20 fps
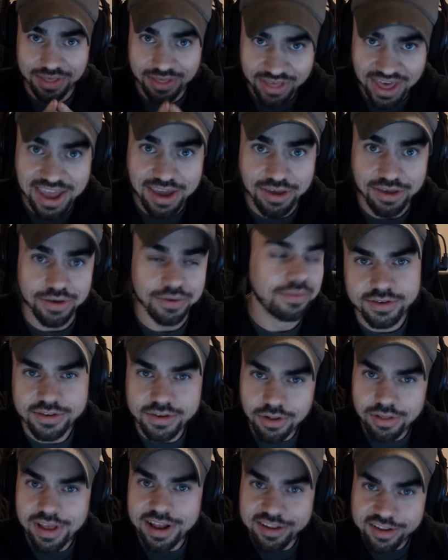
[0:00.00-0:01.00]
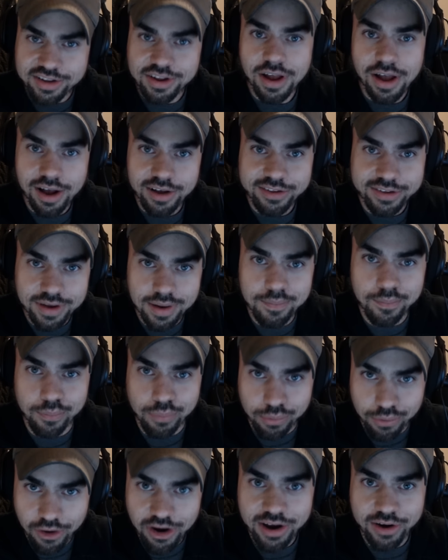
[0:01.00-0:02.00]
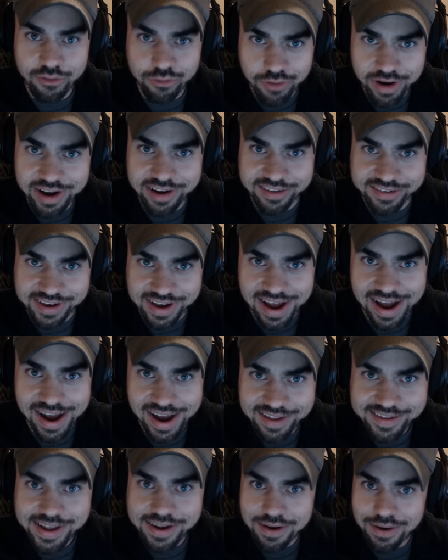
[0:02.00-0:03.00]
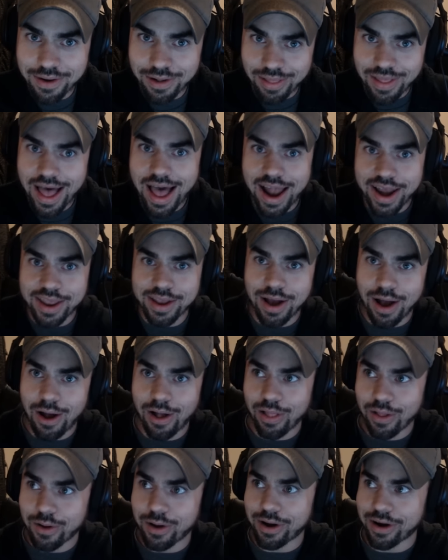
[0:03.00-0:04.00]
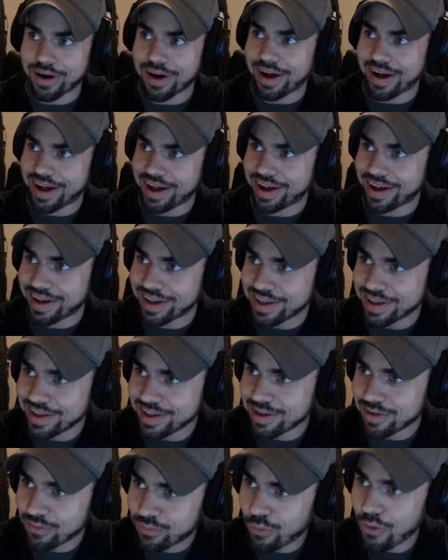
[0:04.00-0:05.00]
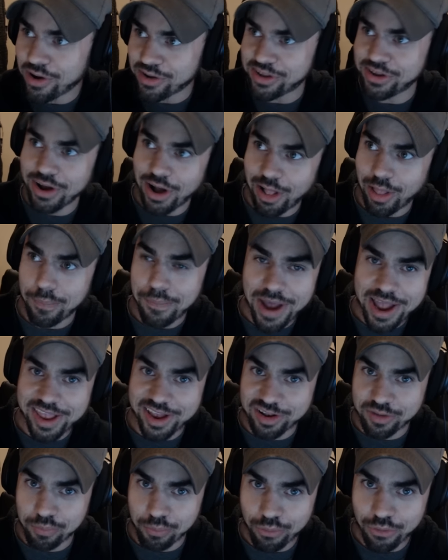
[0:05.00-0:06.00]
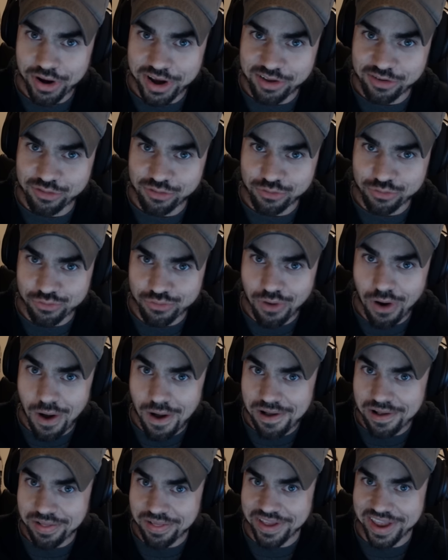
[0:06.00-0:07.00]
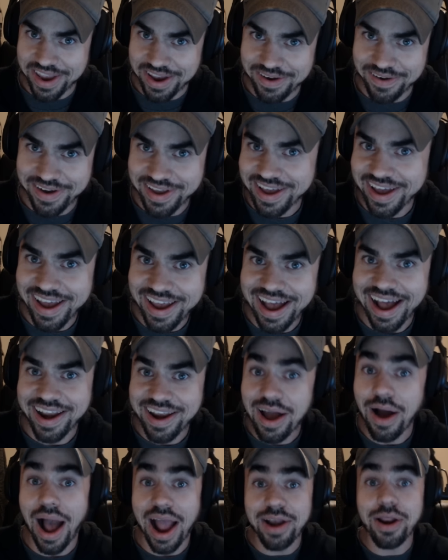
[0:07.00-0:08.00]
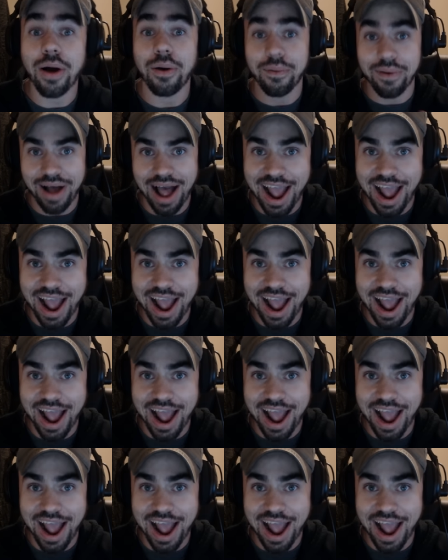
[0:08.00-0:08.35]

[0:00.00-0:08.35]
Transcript: Thank you. So let's talk some brick rigs, guys. I know a lot of y'all are uh, voicing y'all opinions pretty strongly. Okay, I know. I know.